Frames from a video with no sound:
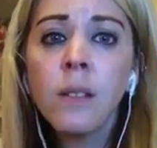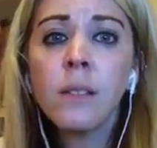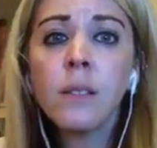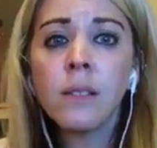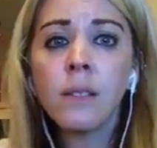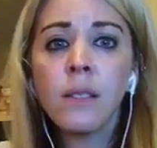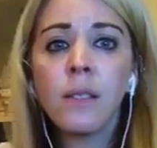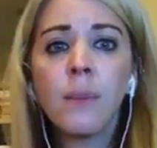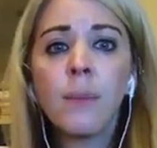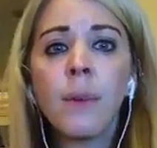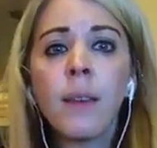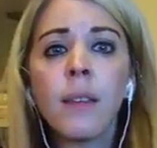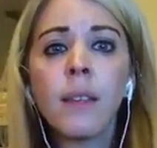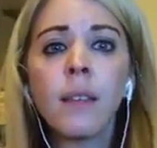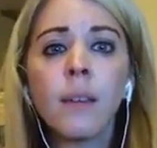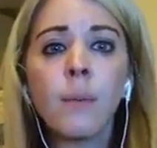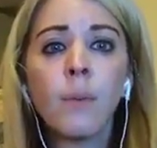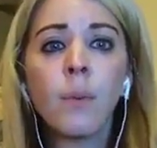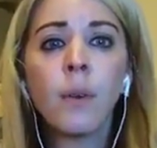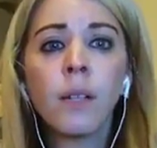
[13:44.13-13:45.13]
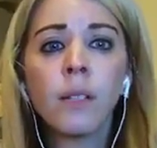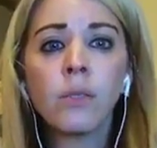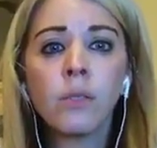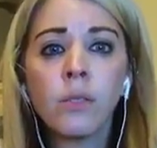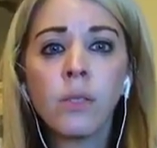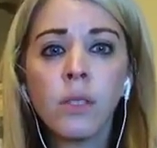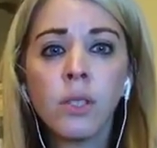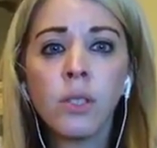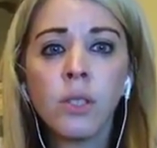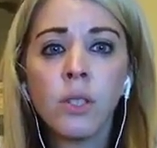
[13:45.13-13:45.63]
CMA, the appraisal
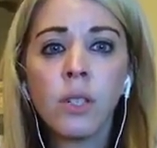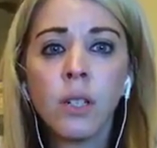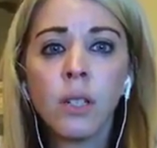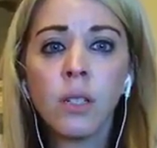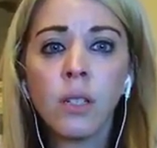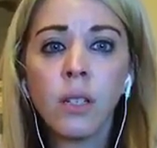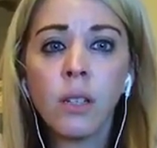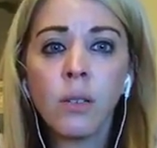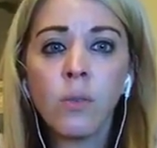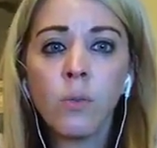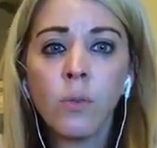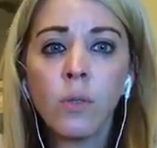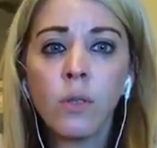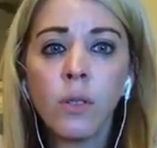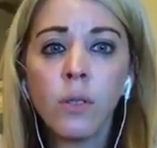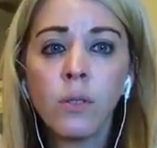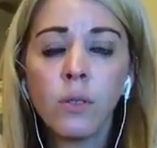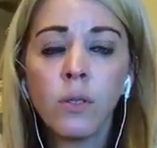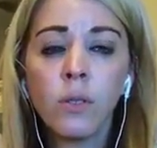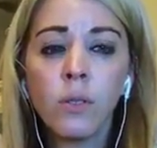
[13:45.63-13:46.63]
district, and we'll use